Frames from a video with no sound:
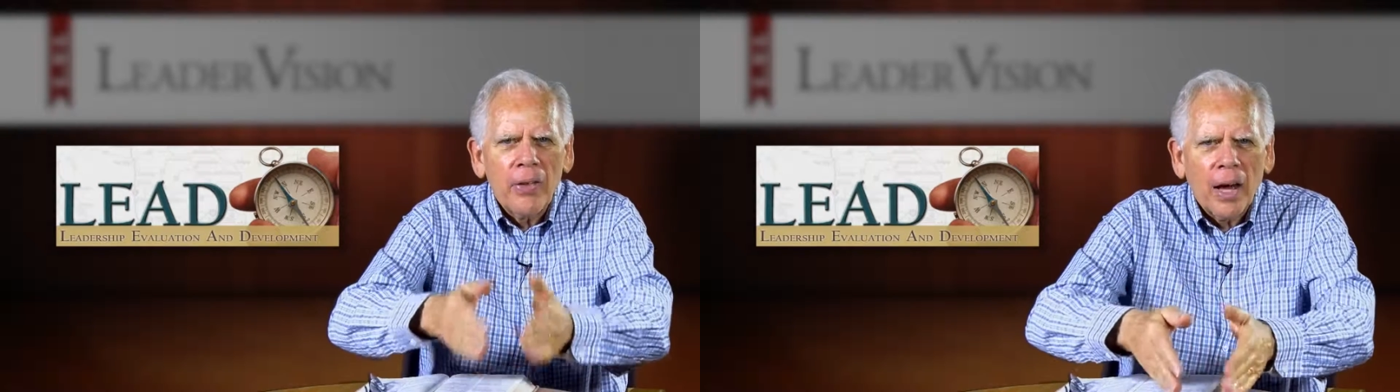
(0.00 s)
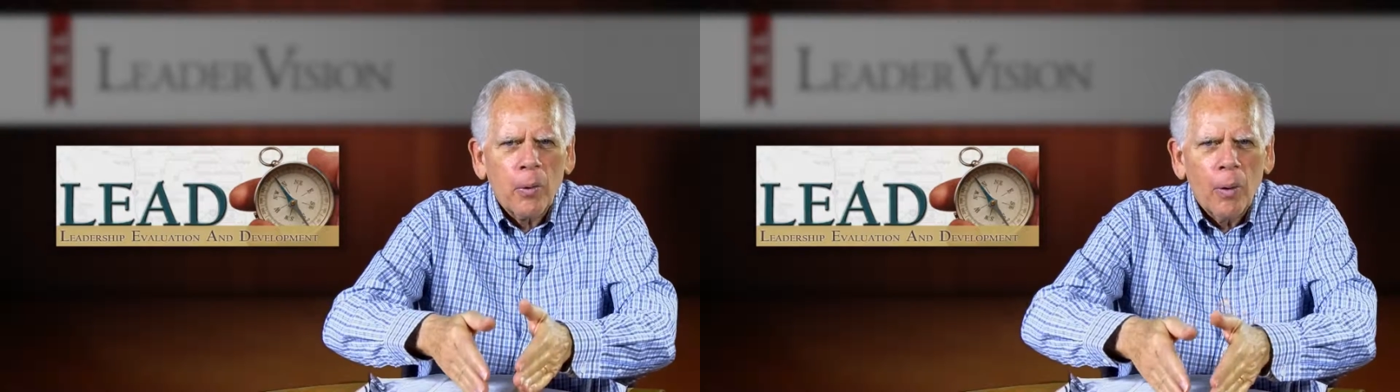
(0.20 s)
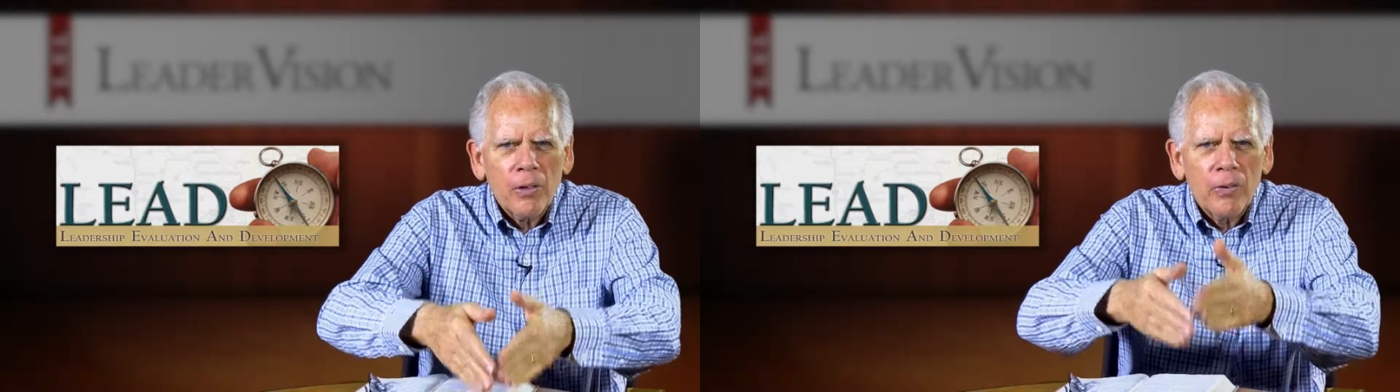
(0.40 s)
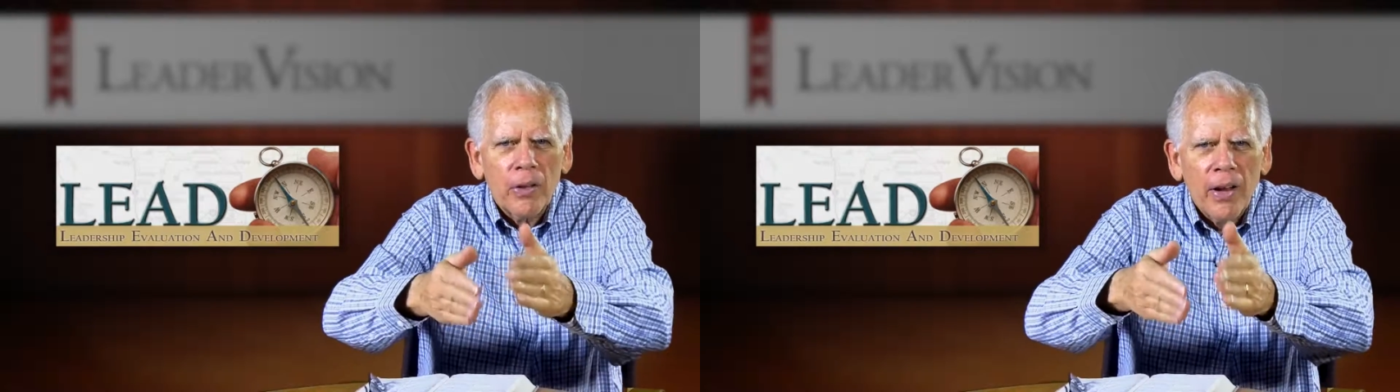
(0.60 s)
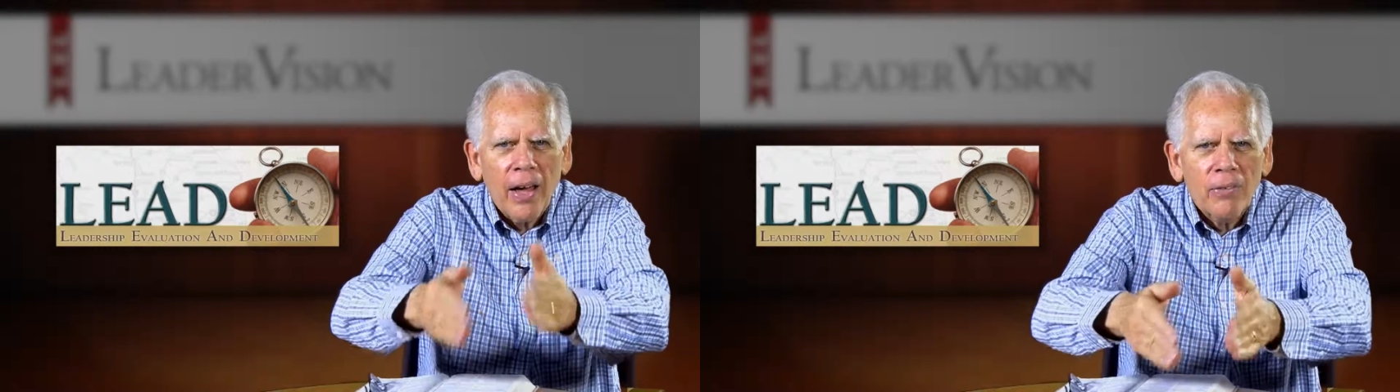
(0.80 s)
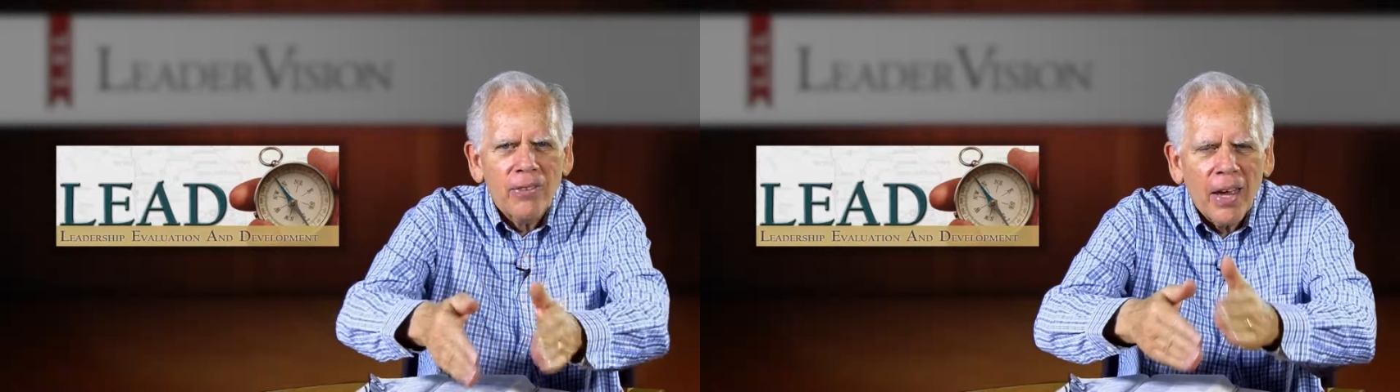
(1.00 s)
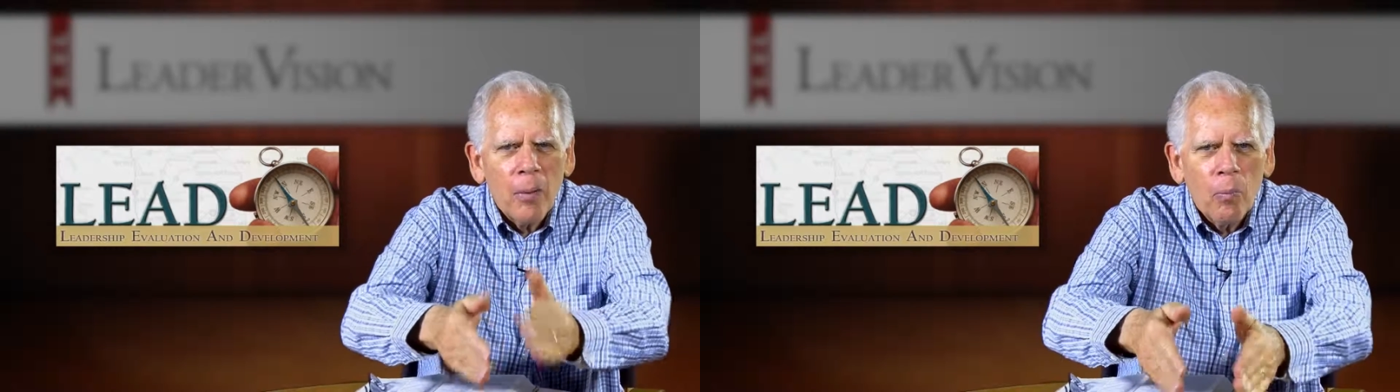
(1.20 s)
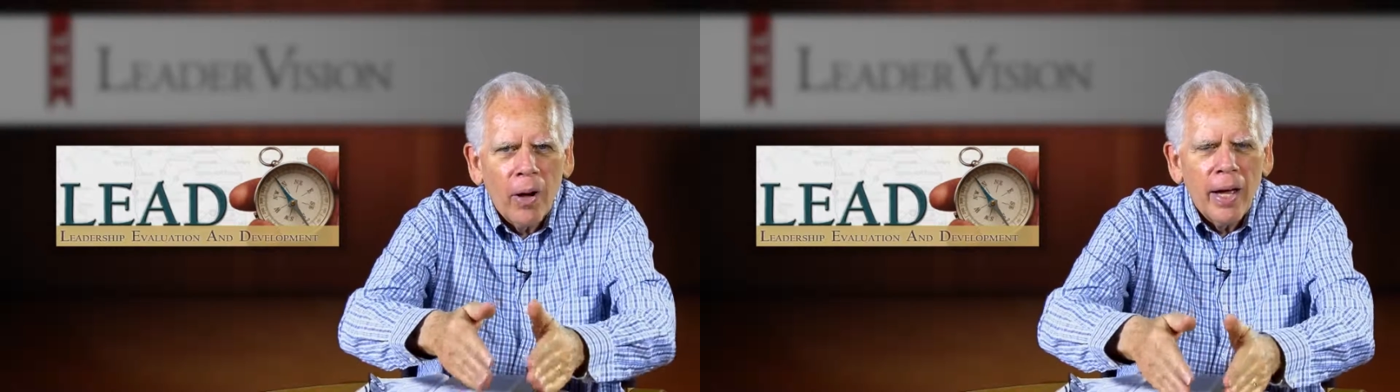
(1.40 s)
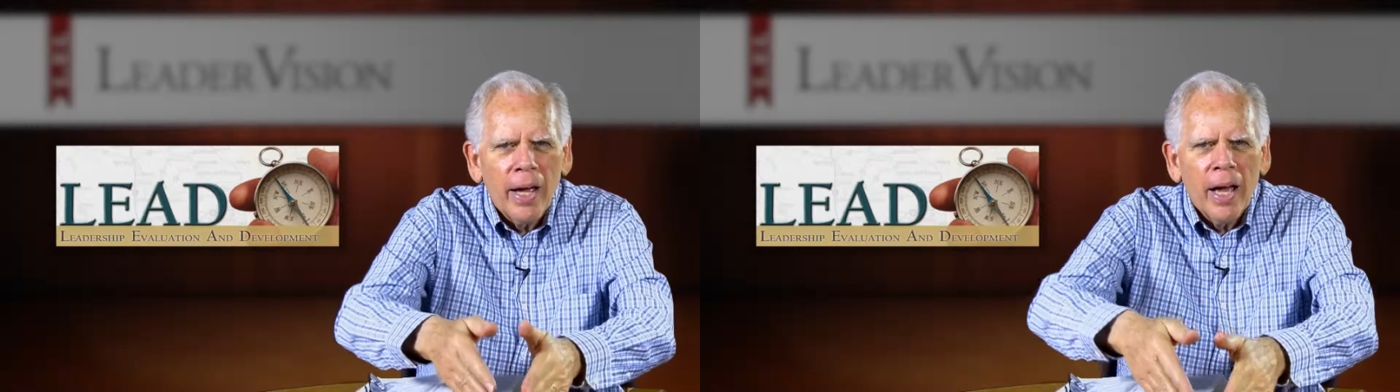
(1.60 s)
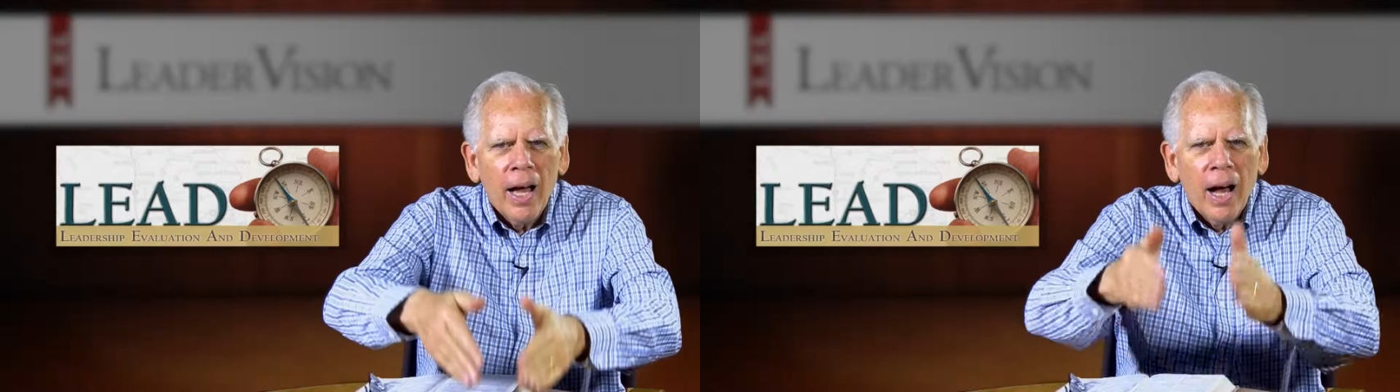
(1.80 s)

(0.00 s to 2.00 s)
that question that same way.